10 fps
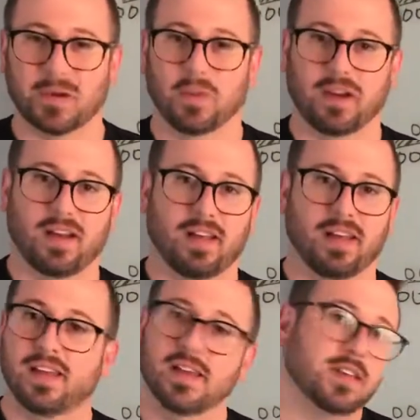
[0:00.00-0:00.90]
whatnot,
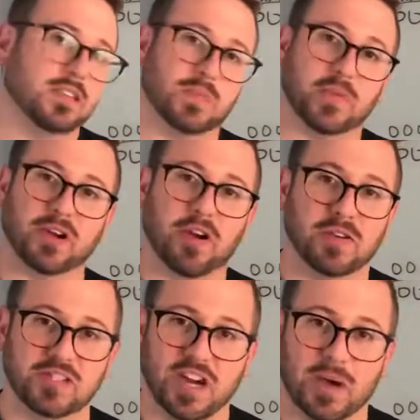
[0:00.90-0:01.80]
just bring your own
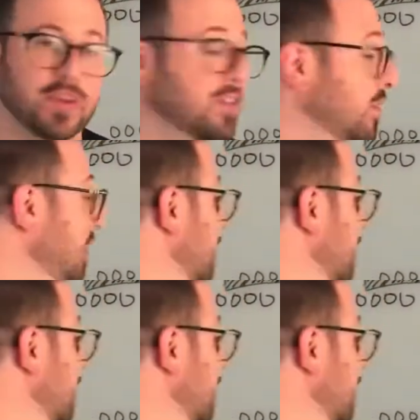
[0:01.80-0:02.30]
chair with you and you